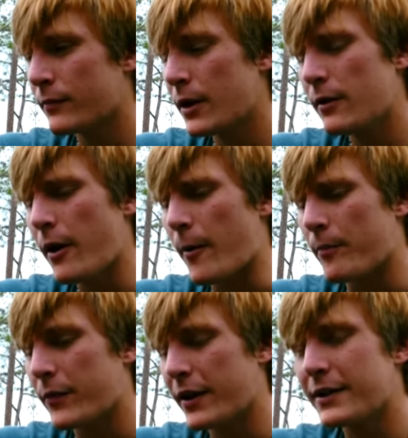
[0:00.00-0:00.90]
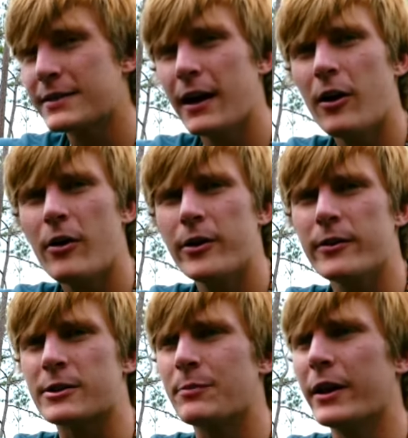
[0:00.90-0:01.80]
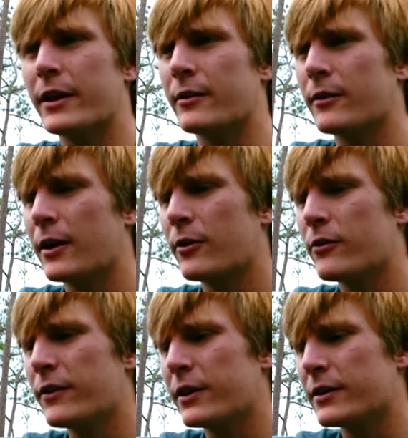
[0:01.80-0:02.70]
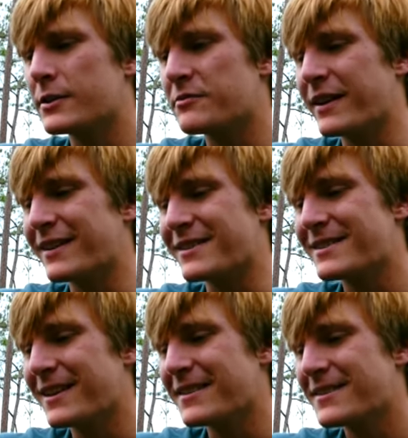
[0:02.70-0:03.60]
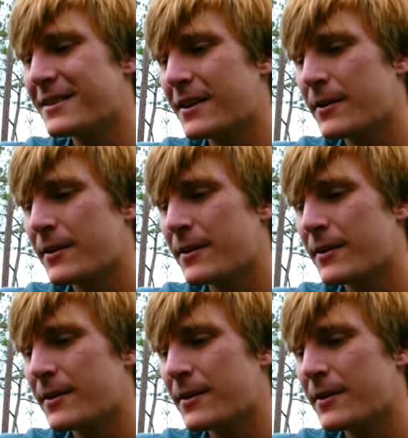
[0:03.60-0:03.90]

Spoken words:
I don't know, it's kind of hard to explain. I don't know if any of this is making sense.